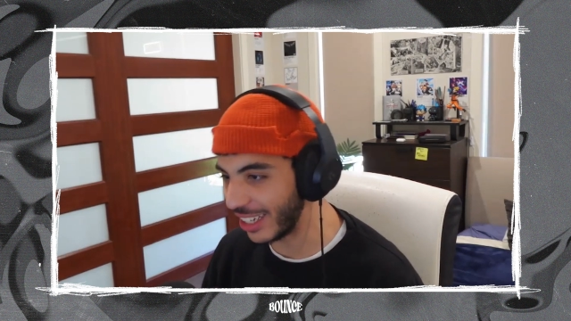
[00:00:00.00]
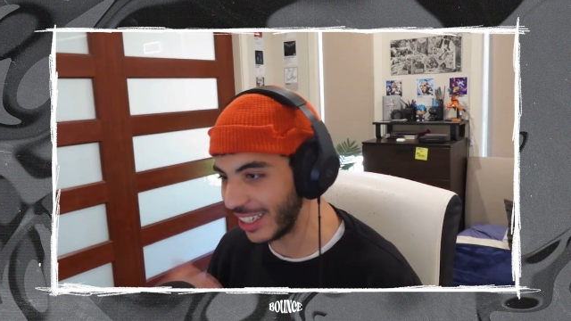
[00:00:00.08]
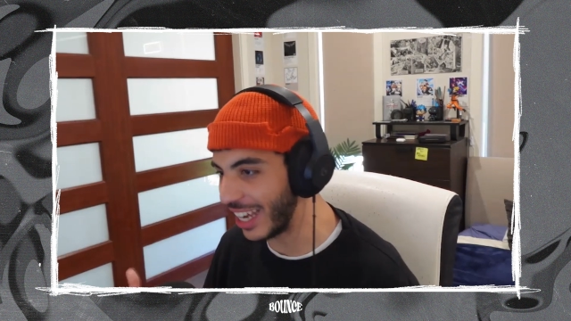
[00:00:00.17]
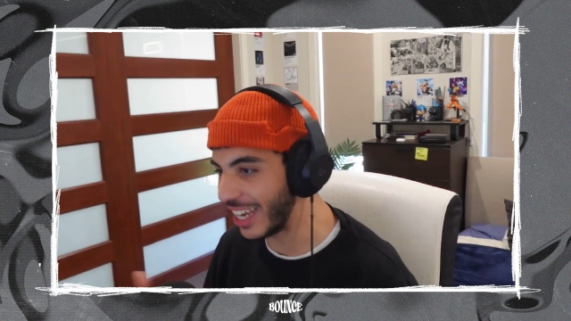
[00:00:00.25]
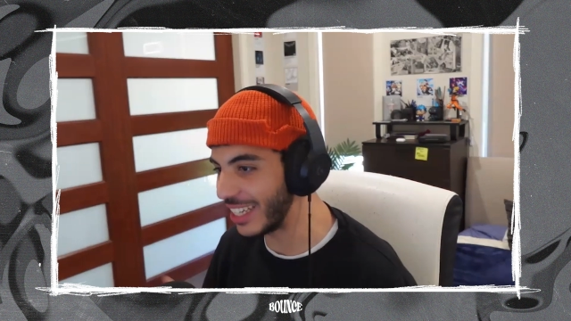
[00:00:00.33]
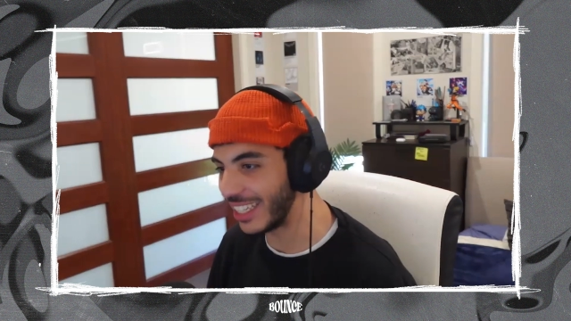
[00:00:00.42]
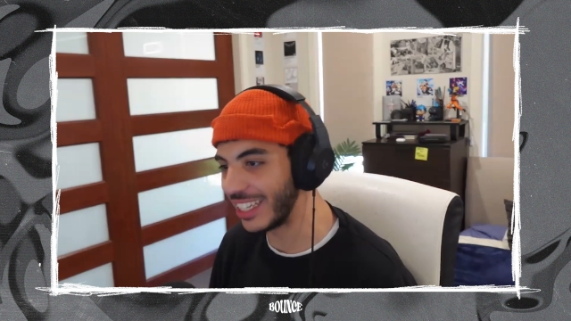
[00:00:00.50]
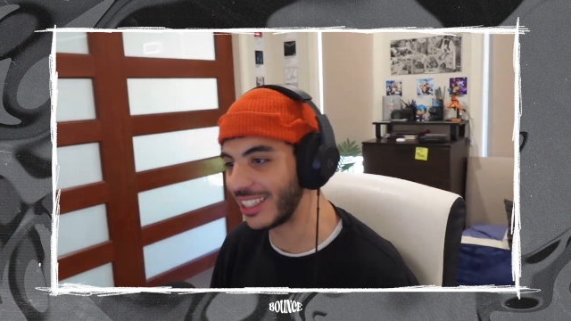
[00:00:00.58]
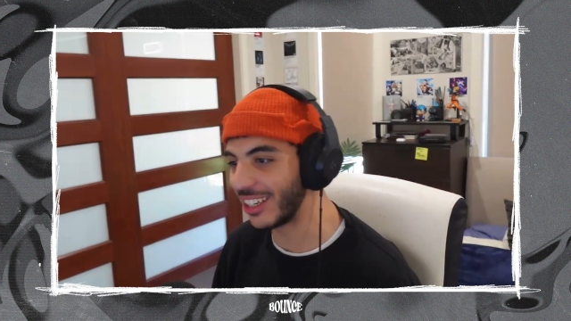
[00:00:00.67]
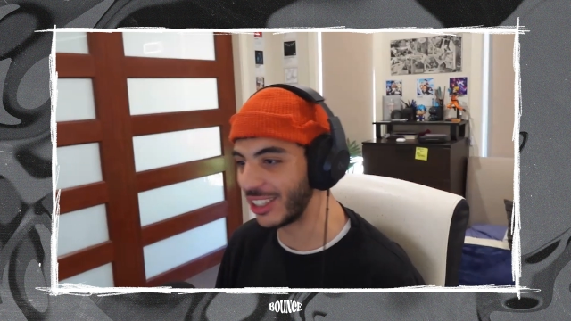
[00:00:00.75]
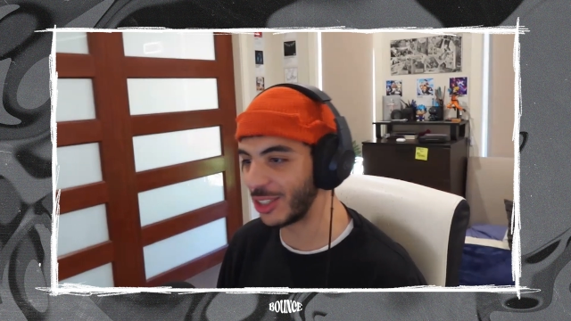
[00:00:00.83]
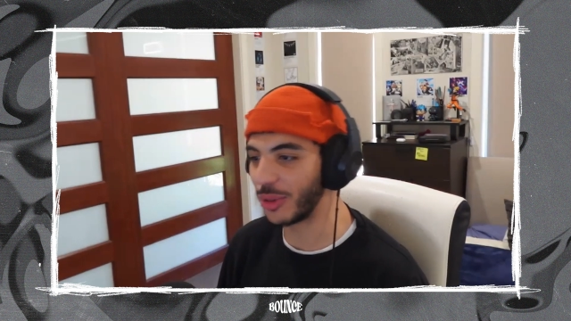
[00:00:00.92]
under 18s, and
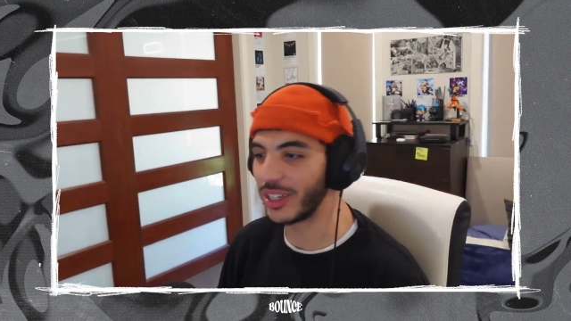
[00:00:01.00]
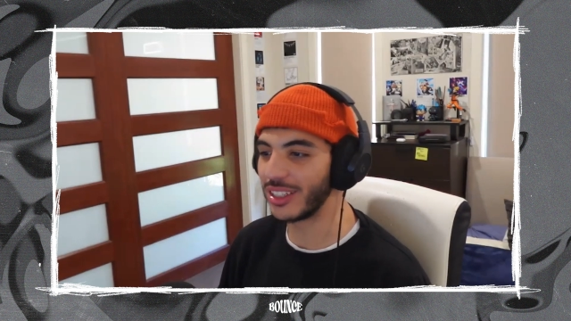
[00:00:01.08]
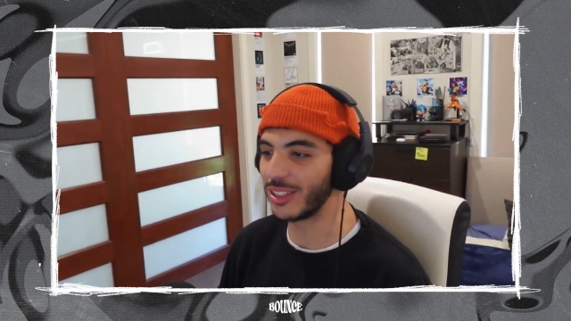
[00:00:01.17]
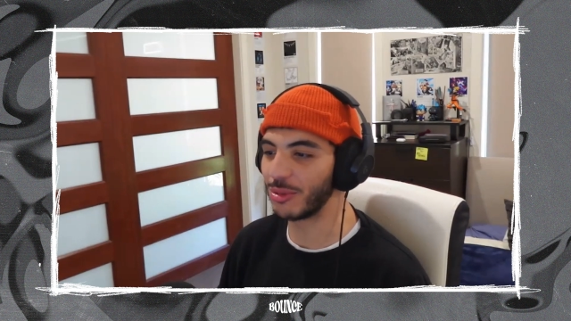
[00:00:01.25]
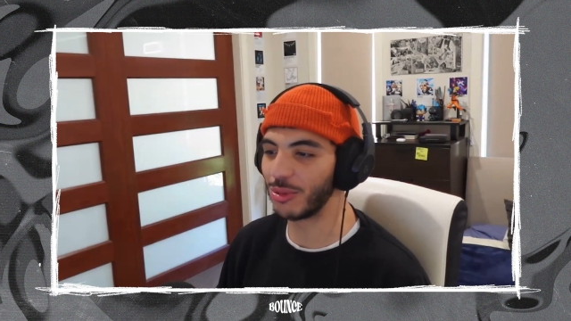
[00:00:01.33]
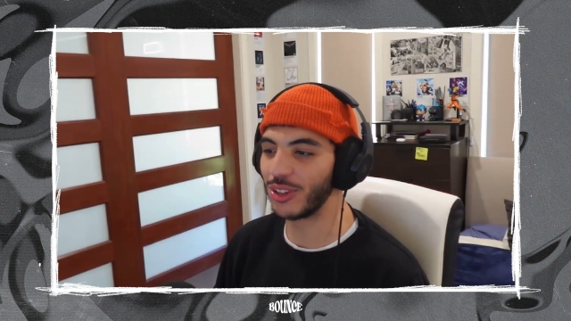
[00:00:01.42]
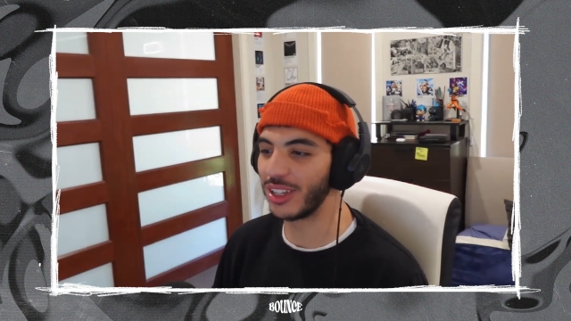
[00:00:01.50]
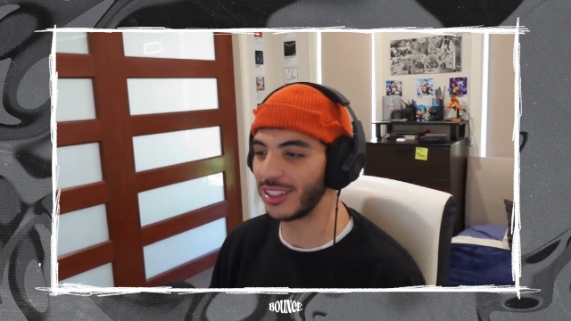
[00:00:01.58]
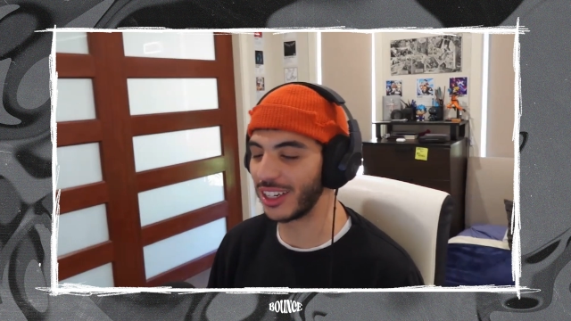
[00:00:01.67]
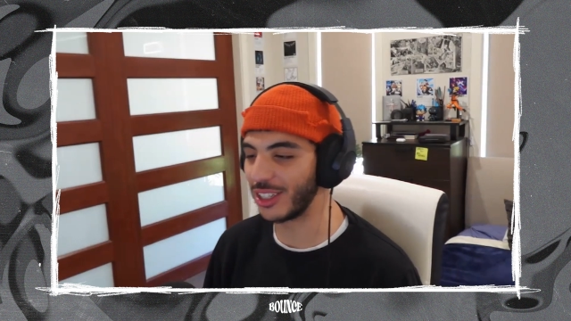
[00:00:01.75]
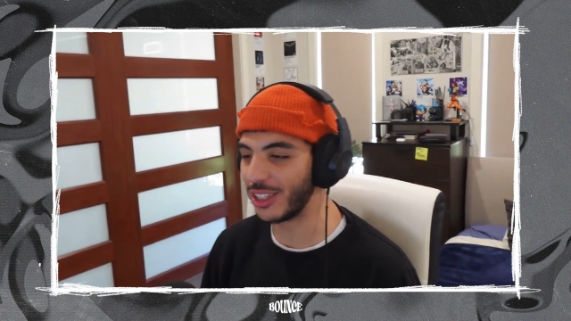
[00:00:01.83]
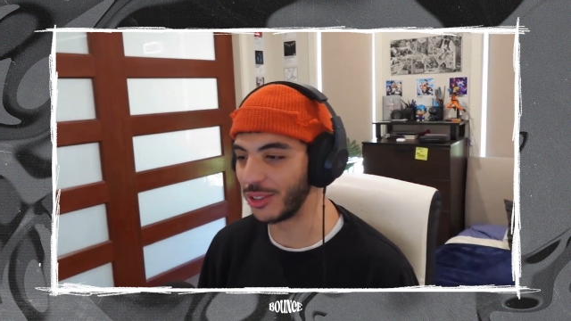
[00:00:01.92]
under 20s as well. That's
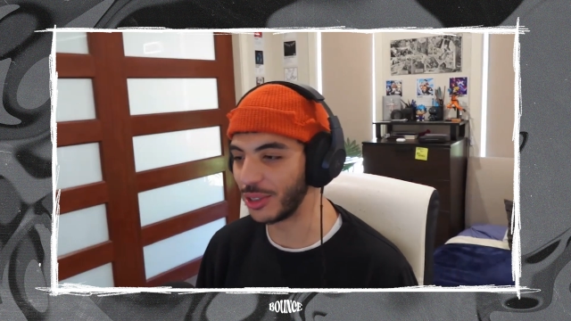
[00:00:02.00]
actually really